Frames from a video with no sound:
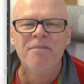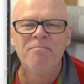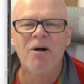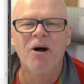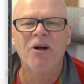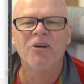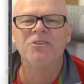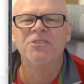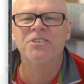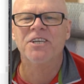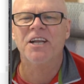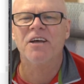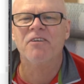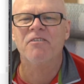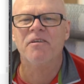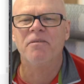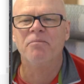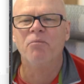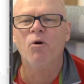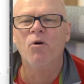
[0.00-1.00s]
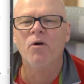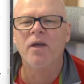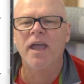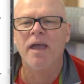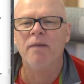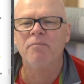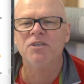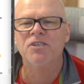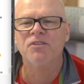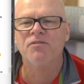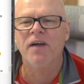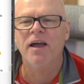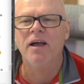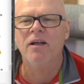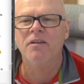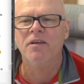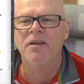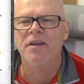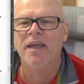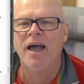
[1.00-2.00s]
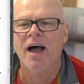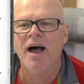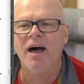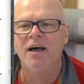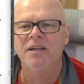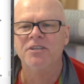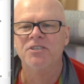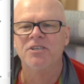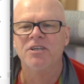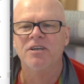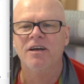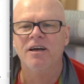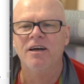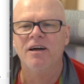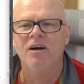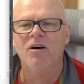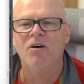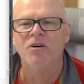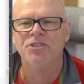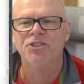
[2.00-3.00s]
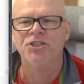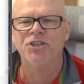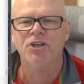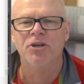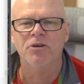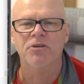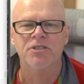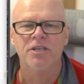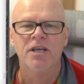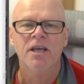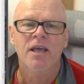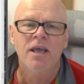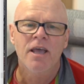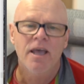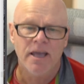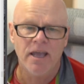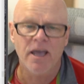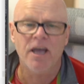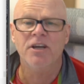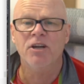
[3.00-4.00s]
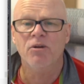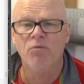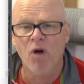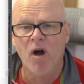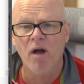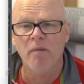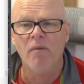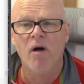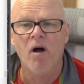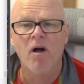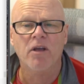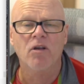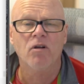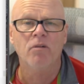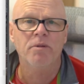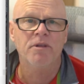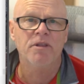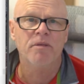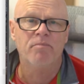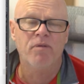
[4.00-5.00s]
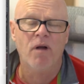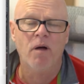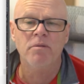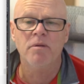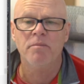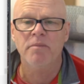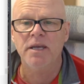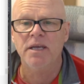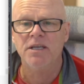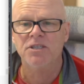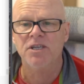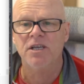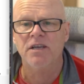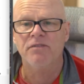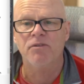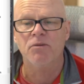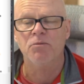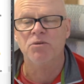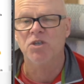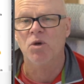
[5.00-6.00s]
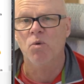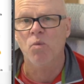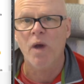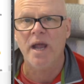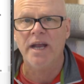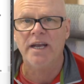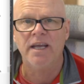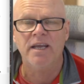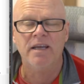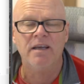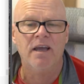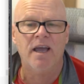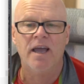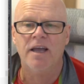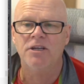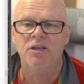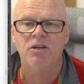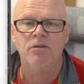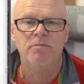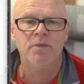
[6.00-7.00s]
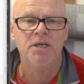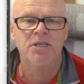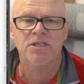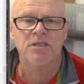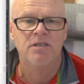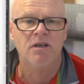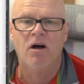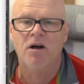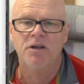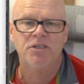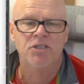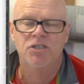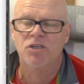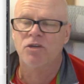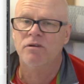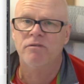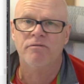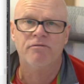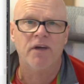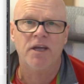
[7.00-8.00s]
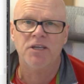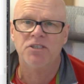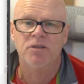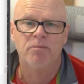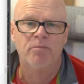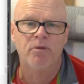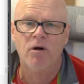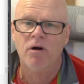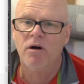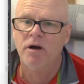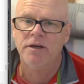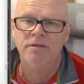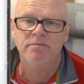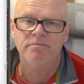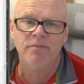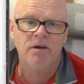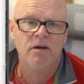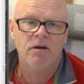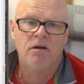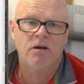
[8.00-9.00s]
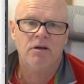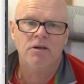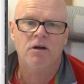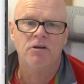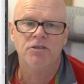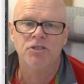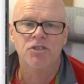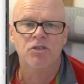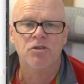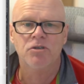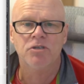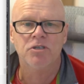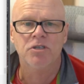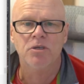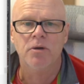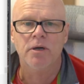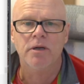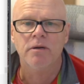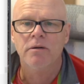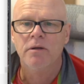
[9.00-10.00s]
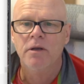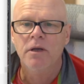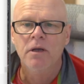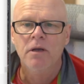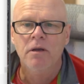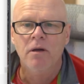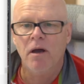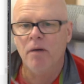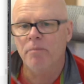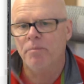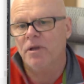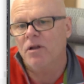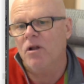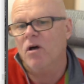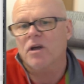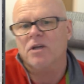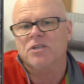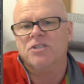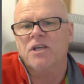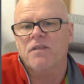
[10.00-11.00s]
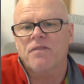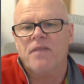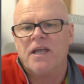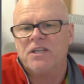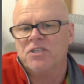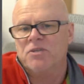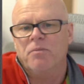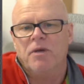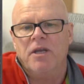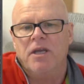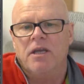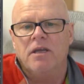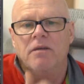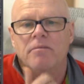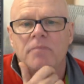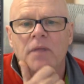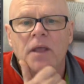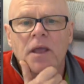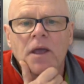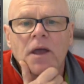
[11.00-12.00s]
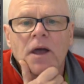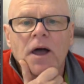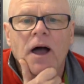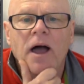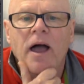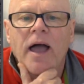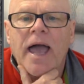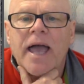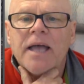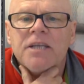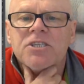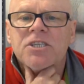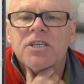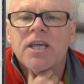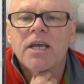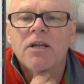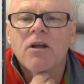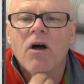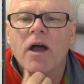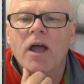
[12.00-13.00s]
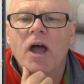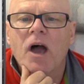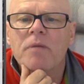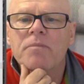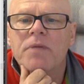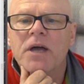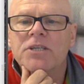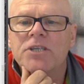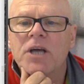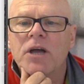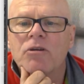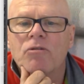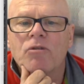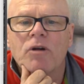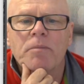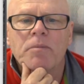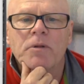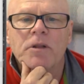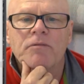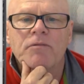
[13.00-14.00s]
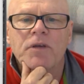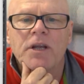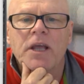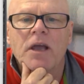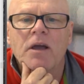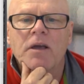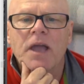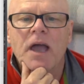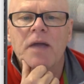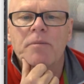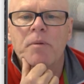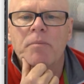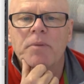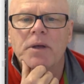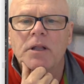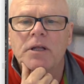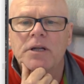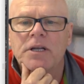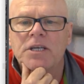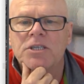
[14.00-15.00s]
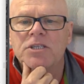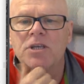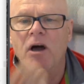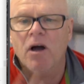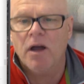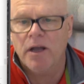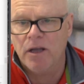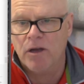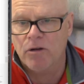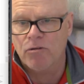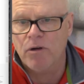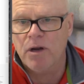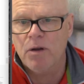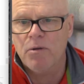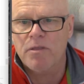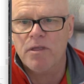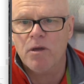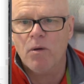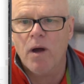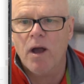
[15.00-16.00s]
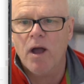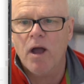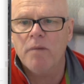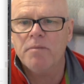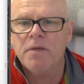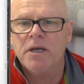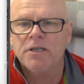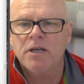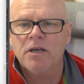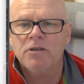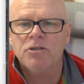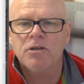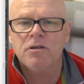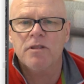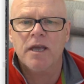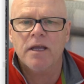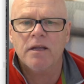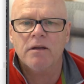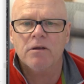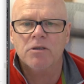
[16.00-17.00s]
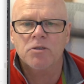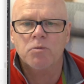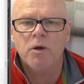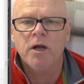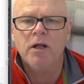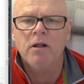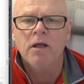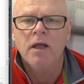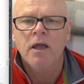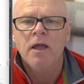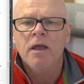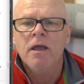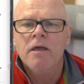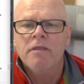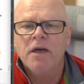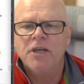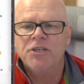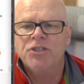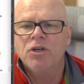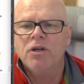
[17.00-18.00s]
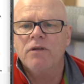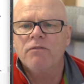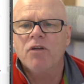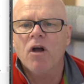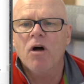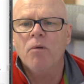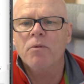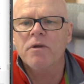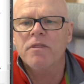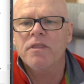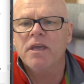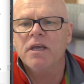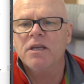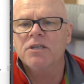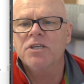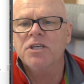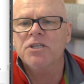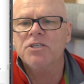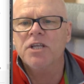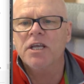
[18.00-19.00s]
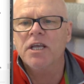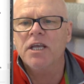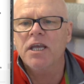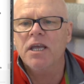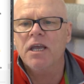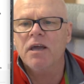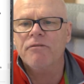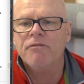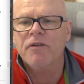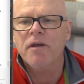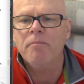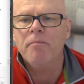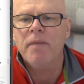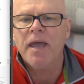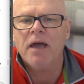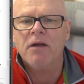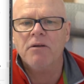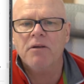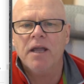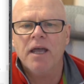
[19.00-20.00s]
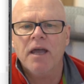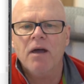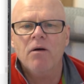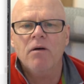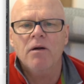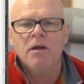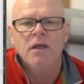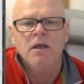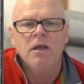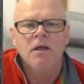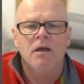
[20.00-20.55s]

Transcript: Michael said, I've heard more cameras fail than cards on shoots. Yeah, and you're right, Michael, but the problem is if it was a wedding and you miss, I just couldn't face the bride. I just couldn't do it. But like I said, that's me. Has said, I hope they don't cripple the video capabilities. I agree with you. I hope they don't do that as well. They should have gone with the existing EFM mount now.